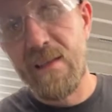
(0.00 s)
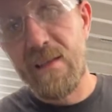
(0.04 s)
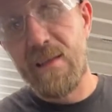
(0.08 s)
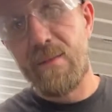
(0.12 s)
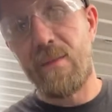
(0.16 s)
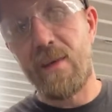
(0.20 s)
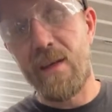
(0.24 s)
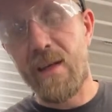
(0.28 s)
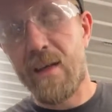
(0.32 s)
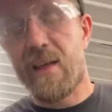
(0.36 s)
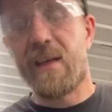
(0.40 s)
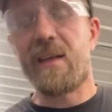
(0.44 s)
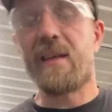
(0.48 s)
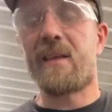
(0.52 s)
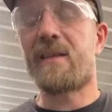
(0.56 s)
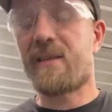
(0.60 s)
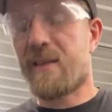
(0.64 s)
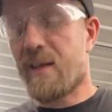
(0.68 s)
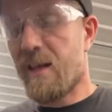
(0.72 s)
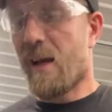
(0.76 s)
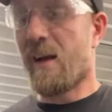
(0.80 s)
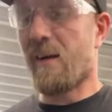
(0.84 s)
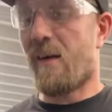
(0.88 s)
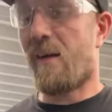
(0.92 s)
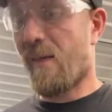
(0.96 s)
Let me get this
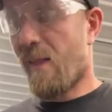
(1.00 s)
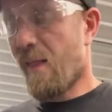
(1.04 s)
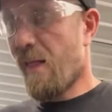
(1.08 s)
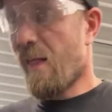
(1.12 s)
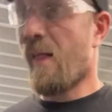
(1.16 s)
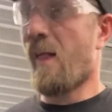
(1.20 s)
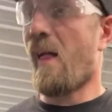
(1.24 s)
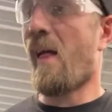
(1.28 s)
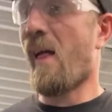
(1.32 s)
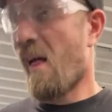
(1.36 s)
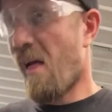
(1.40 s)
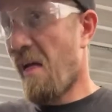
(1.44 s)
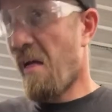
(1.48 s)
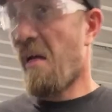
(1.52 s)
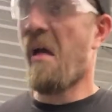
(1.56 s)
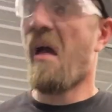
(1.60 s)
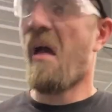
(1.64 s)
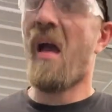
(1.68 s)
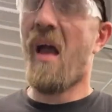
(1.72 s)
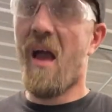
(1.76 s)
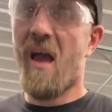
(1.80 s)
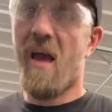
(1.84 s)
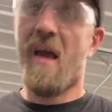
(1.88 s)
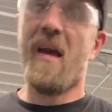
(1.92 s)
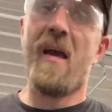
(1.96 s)
out.
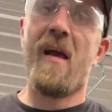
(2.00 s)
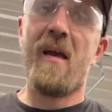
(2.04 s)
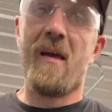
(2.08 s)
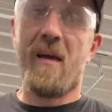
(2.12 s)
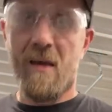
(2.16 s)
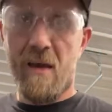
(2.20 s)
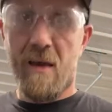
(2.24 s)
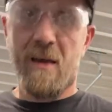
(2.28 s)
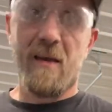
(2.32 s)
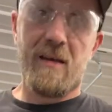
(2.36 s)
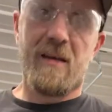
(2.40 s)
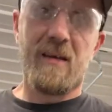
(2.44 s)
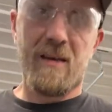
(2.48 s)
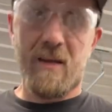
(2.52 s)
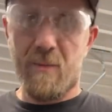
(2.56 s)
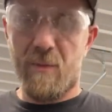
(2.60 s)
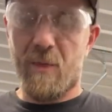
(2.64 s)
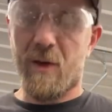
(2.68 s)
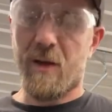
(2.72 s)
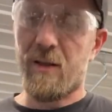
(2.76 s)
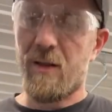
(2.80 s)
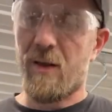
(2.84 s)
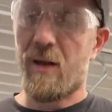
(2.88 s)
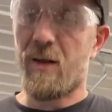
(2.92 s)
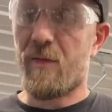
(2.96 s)
Get my
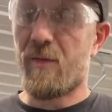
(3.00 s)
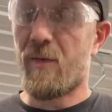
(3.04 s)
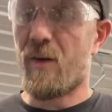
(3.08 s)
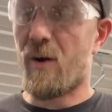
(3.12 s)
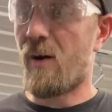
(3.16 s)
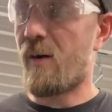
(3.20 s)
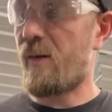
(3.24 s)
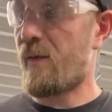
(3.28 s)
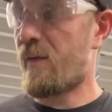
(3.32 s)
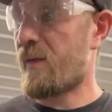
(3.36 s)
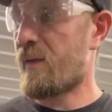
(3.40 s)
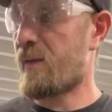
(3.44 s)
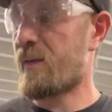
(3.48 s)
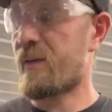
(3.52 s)
glove off.